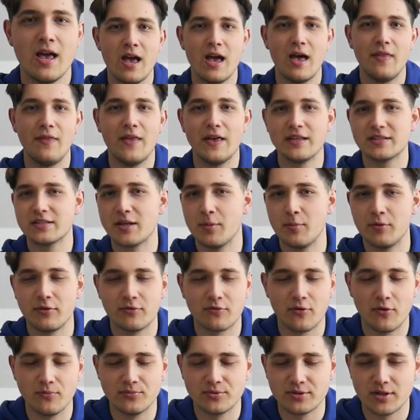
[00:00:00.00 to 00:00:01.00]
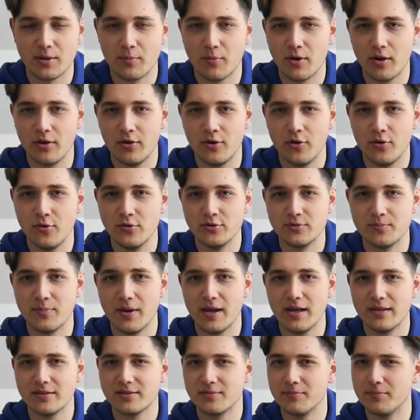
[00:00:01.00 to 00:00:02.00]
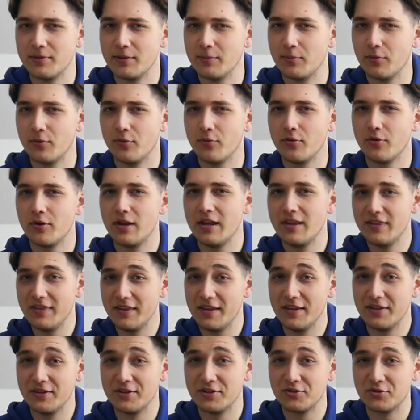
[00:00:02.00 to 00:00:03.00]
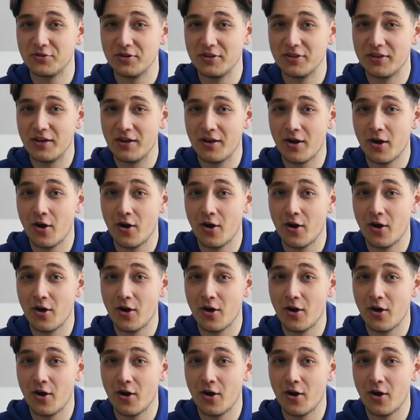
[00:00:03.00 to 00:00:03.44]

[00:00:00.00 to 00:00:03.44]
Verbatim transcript: and that's coming from someone who's met some people in the industry that